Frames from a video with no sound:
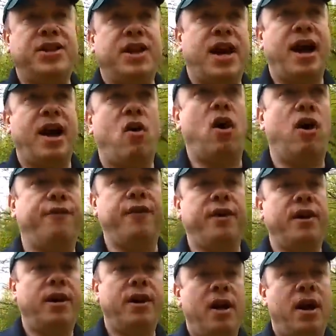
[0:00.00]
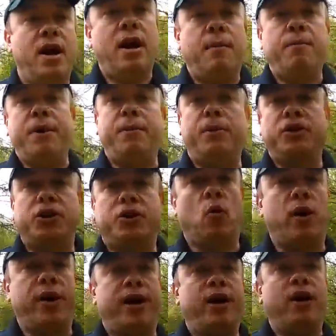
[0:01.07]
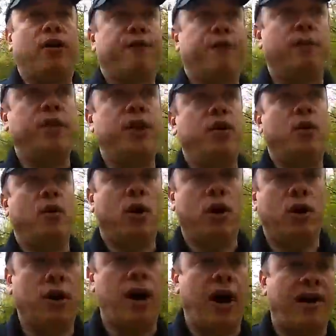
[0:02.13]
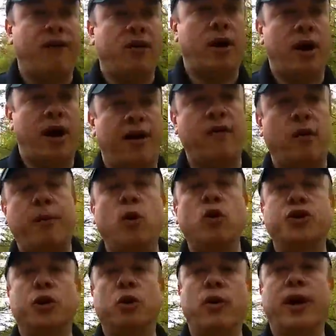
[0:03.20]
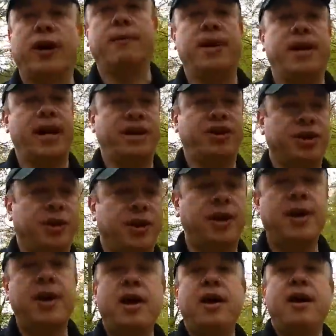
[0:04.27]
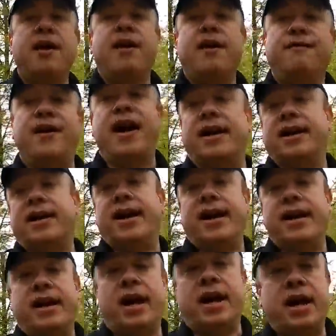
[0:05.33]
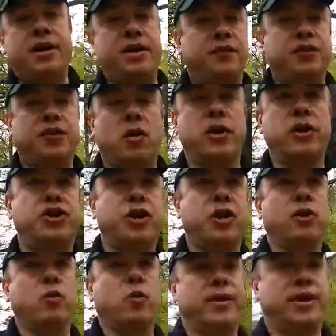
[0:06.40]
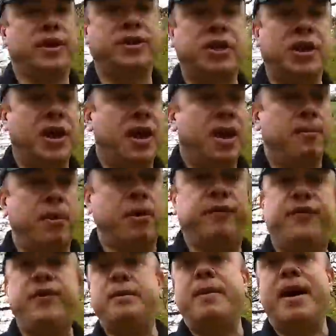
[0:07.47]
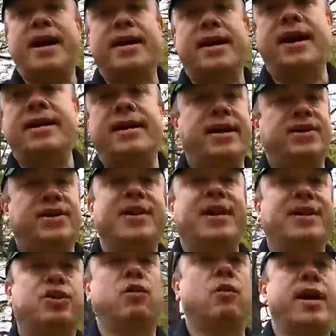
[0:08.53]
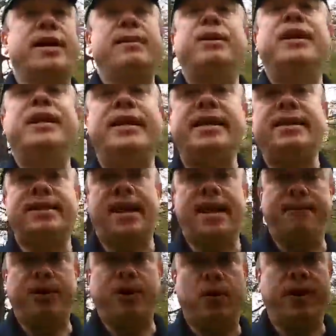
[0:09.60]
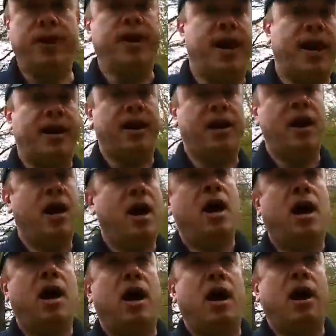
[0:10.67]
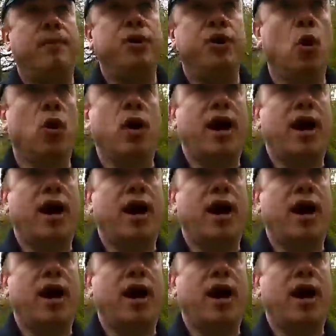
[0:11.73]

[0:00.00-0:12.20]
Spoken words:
at how often people just want to hear from you or have a personal recommendation. Validate. You've started sharing with us both feedback and ideas, and that's great. Please keep doing that. Your